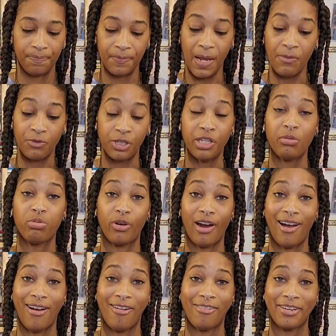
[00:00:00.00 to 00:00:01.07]
I'm really
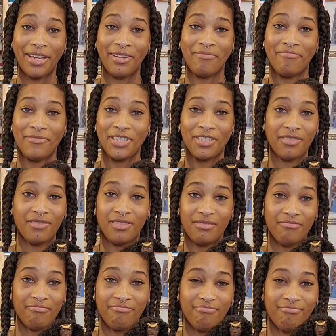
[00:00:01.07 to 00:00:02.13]
proud and just
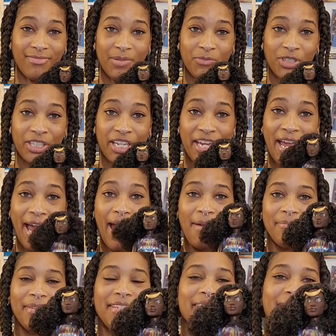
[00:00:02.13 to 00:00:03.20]
I'm really
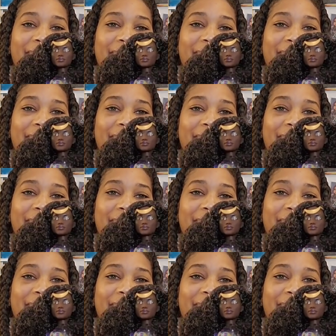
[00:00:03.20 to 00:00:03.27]
happy to